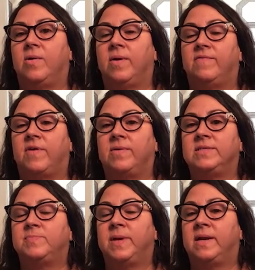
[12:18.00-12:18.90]
have
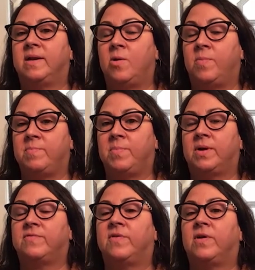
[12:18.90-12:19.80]
always been an open
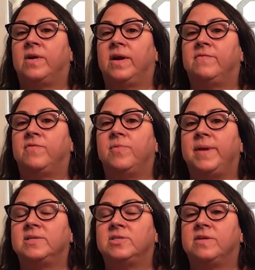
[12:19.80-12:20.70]
book for
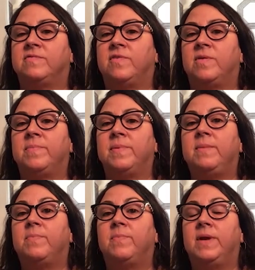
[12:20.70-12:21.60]
information from
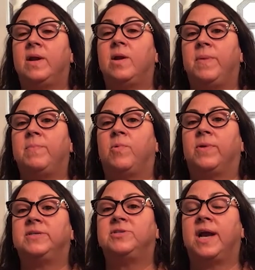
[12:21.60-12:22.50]
people
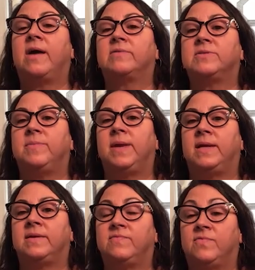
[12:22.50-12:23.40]
reaching out to
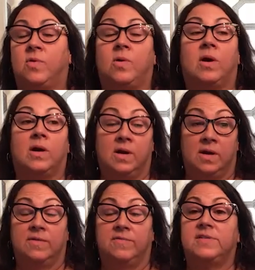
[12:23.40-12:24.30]
me for
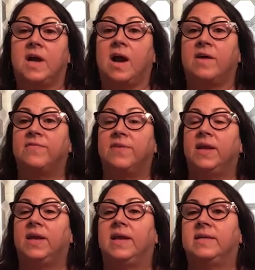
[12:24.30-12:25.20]

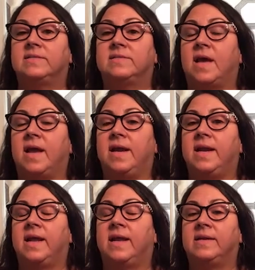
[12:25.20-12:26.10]
photography insight,
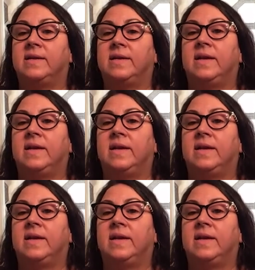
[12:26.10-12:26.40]
and